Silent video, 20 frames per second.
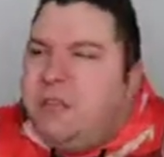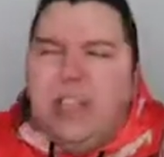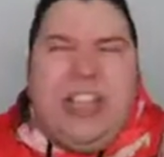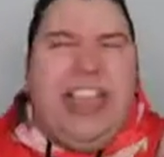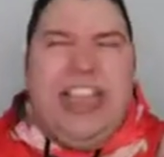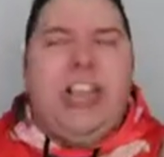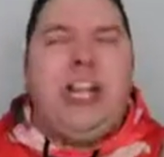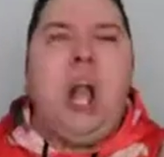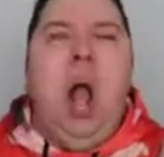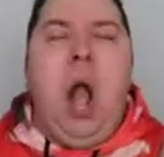
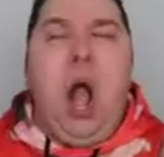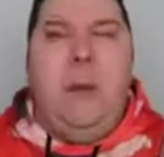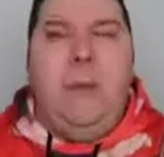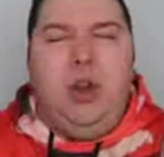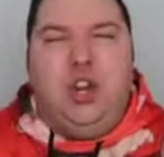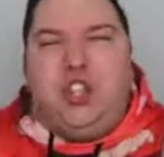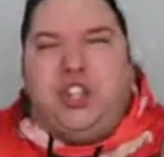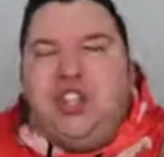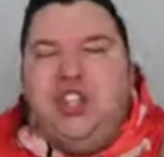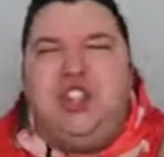
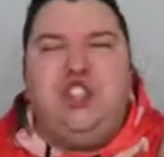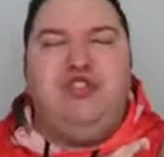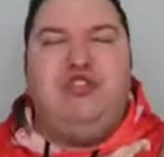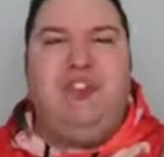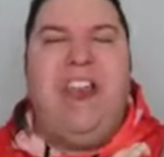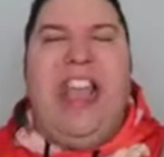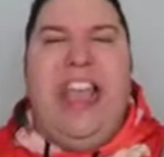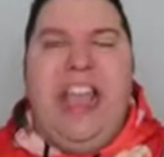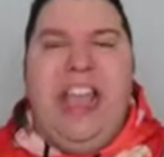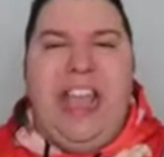e-commerce,
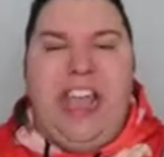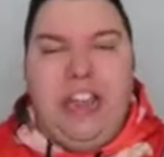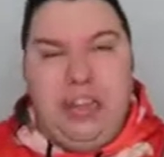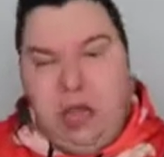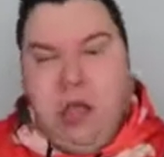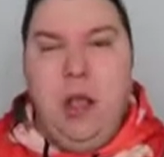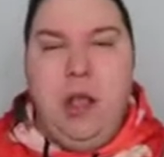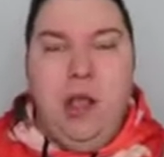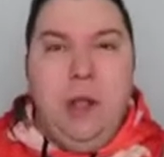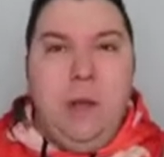trade.
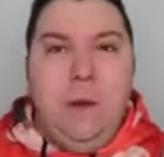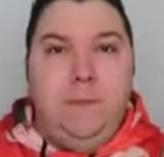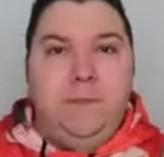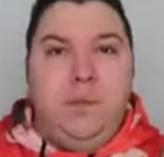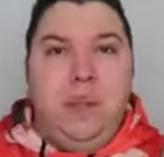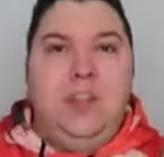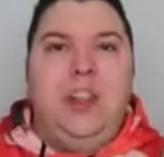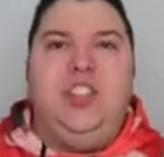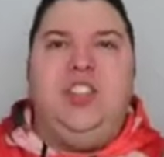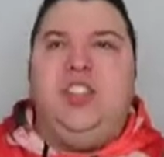
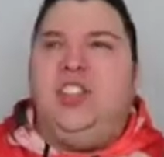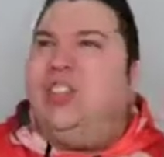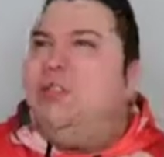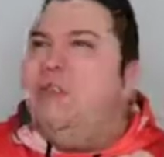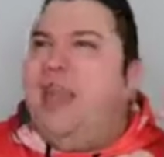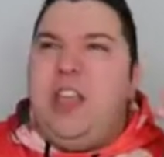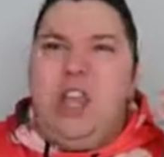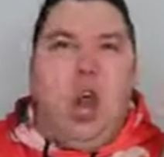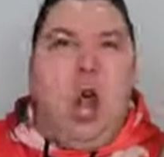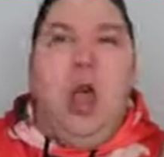Let's just
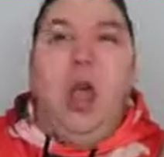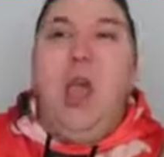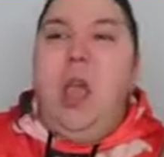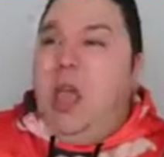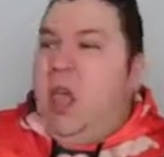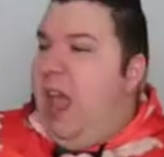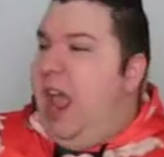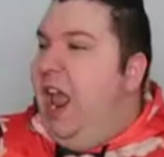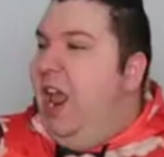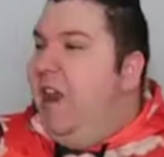make it up
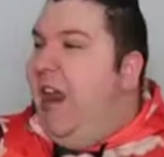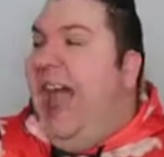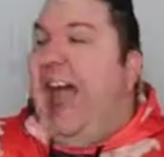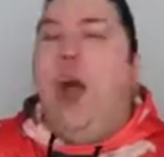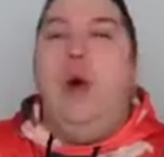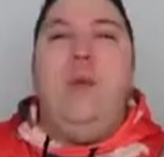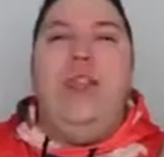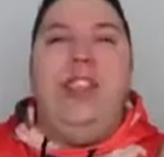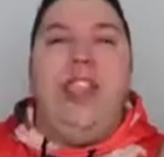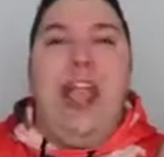and
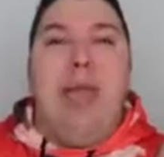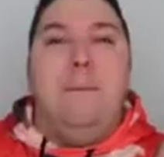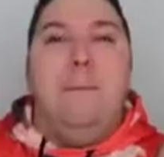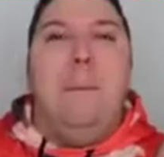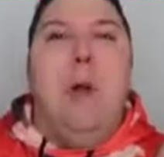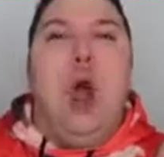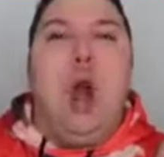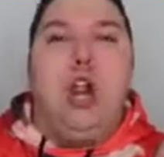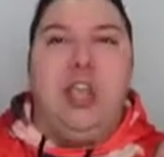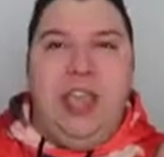how we
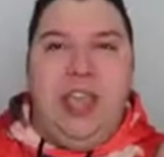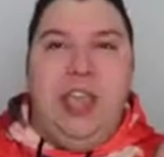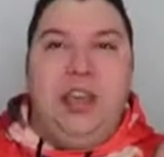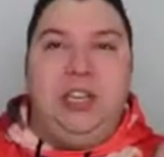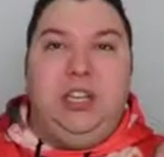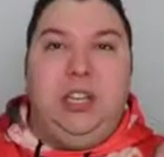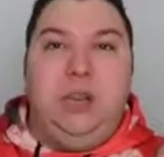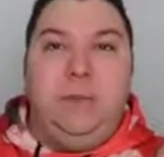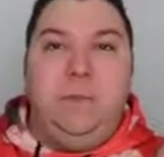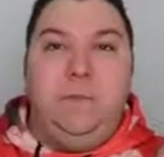
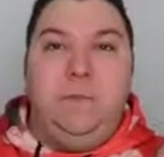market.